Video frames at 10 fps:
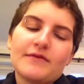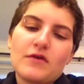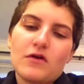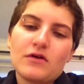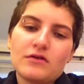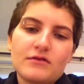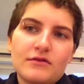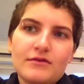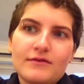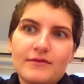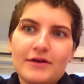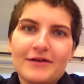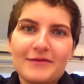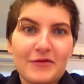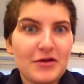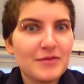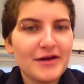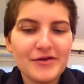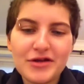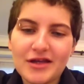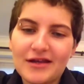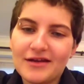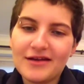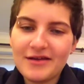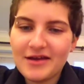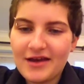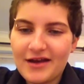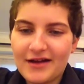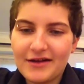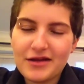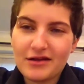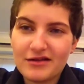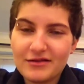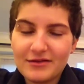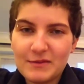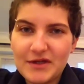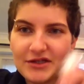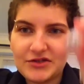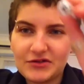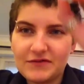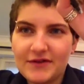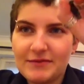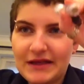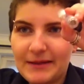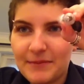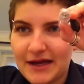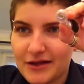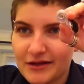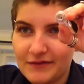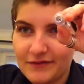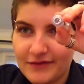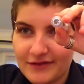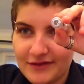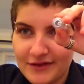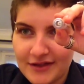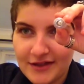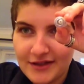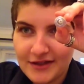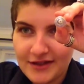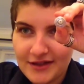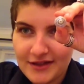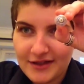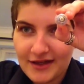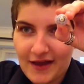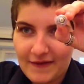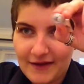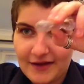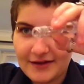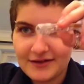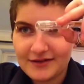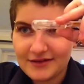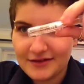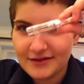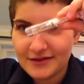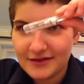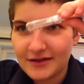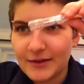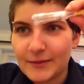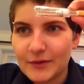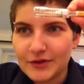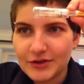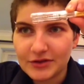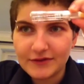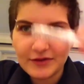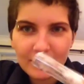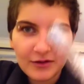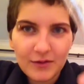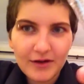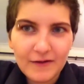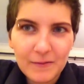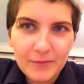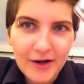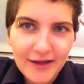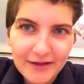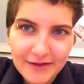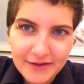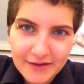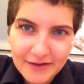I've got very pale skin, and it's a mixture of it being massive and that. I'm not sure if you can quite comprehend.